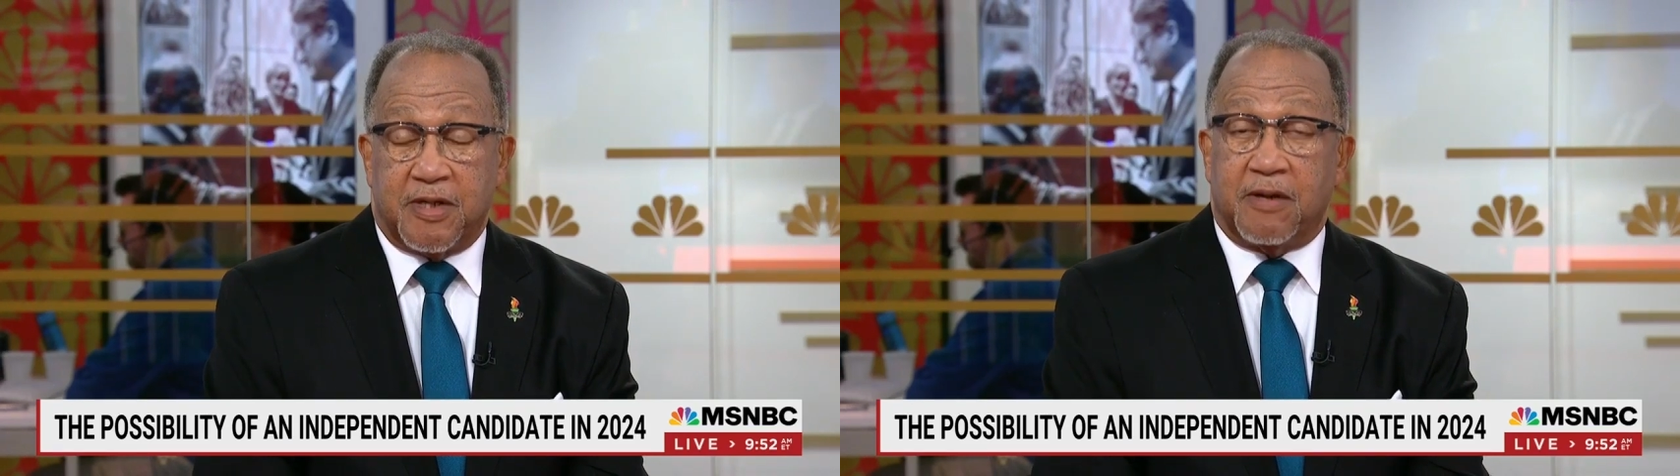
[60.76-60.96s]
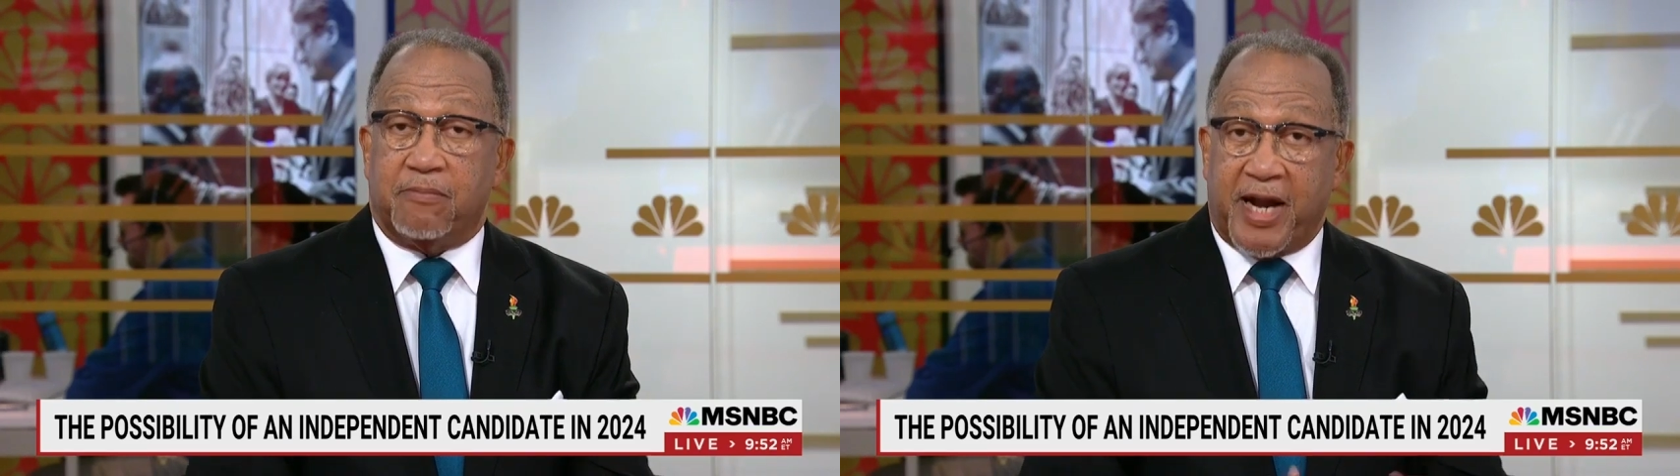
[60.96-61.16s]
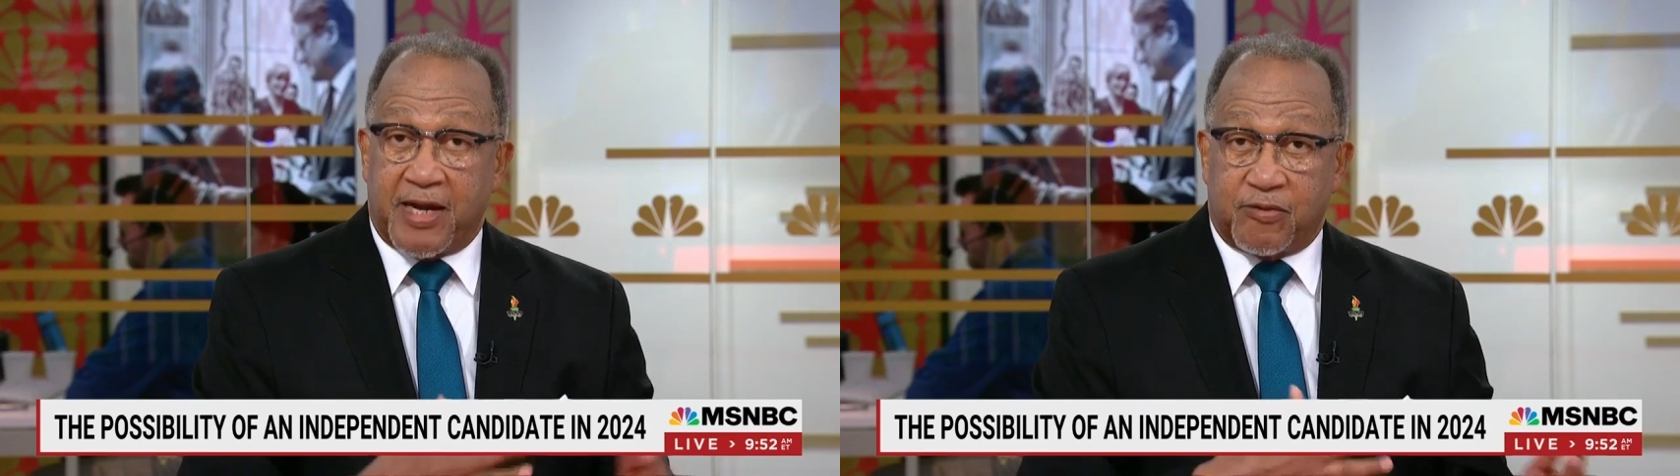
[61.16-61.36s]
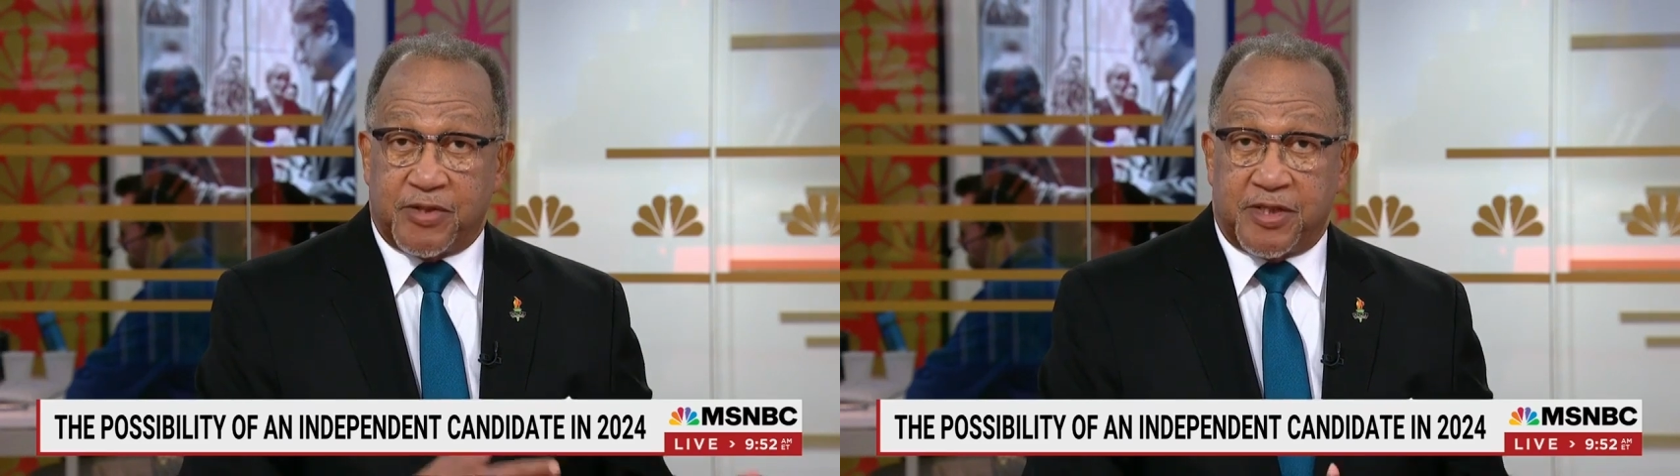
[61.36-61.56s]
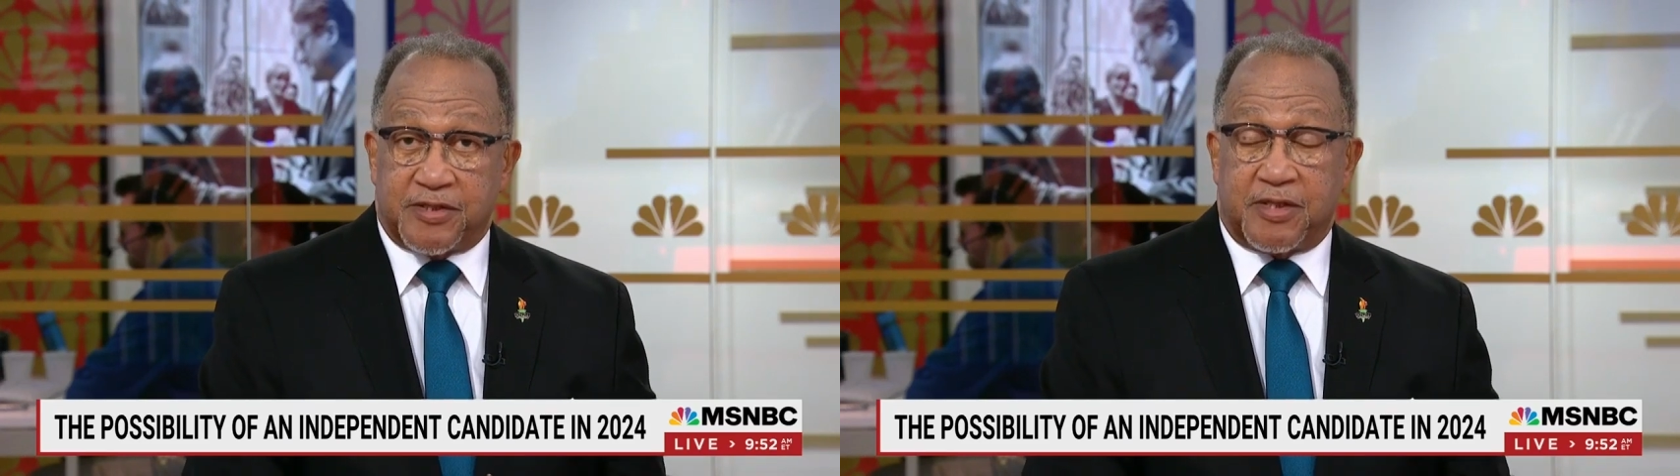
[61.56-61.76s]

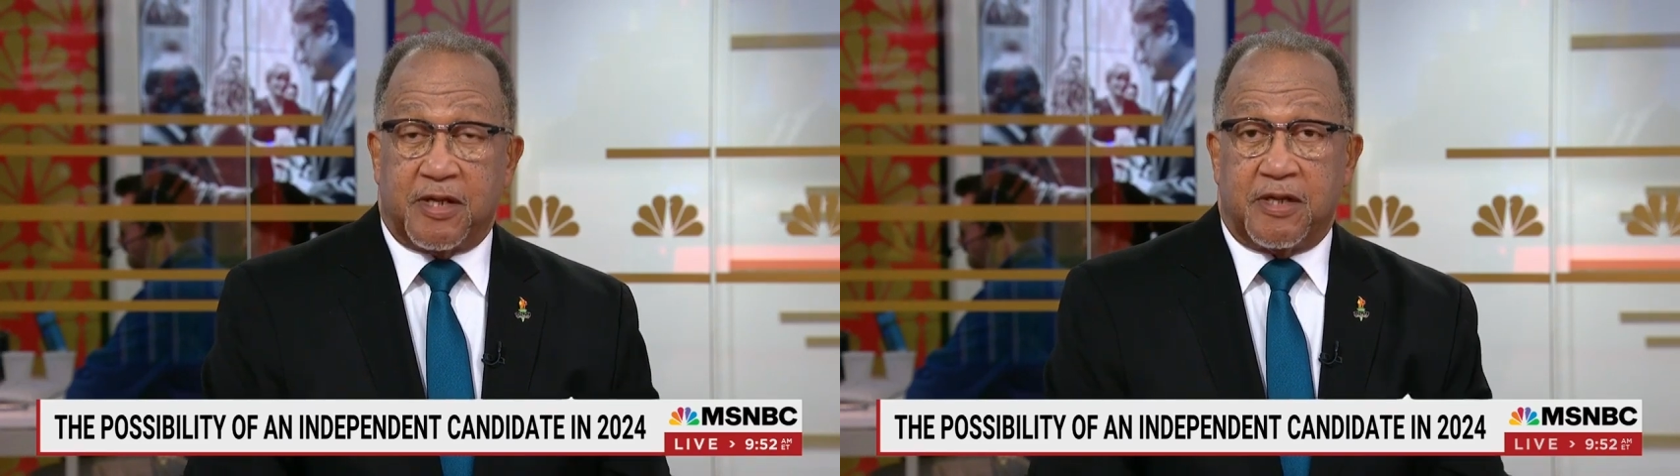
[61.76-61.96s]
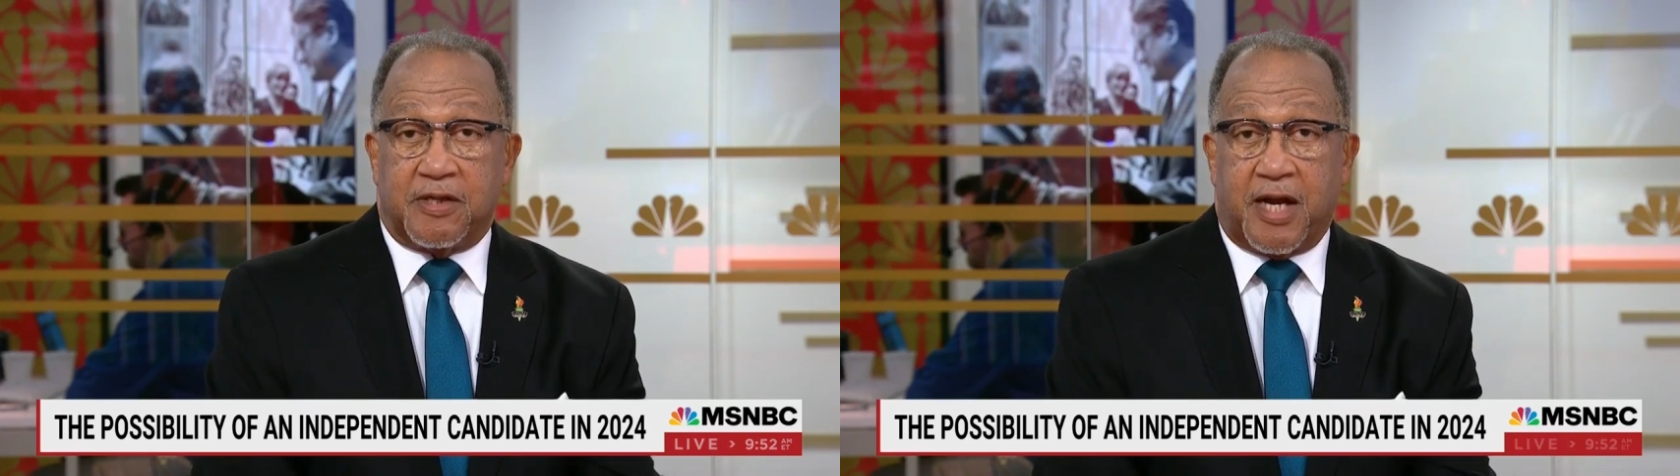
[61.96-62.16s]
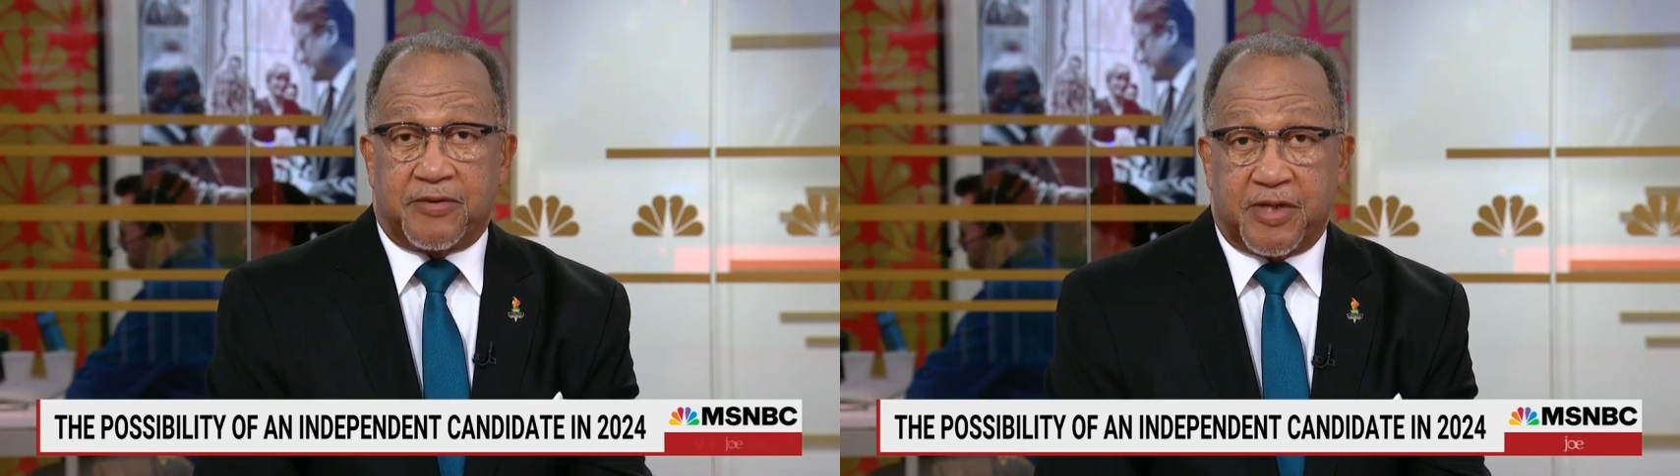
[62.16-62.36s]
backwardness and not